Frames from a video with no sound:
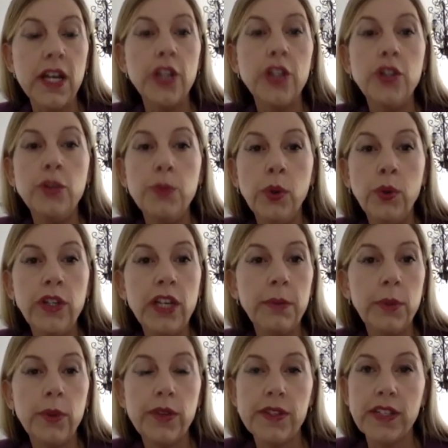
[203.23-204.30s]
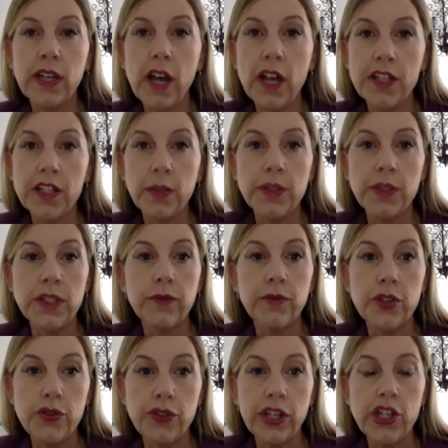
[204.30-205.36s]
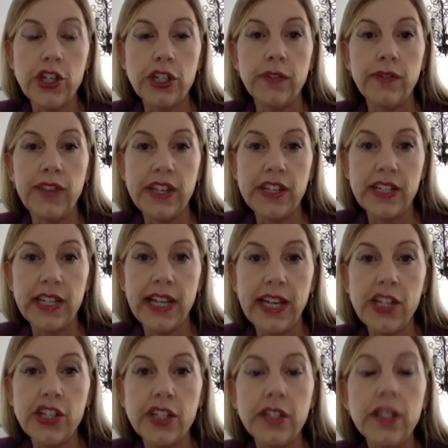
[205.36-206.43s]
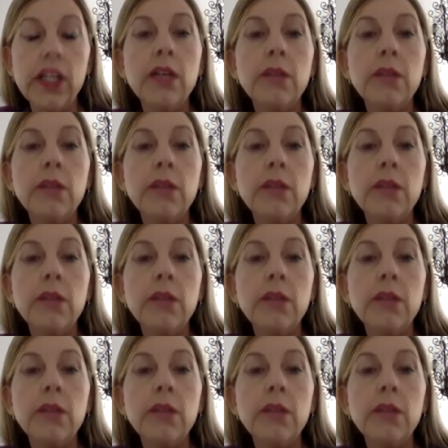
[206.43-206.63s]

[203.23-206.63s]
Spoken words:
pneumonia, both as a consequence of restriction of ventilation,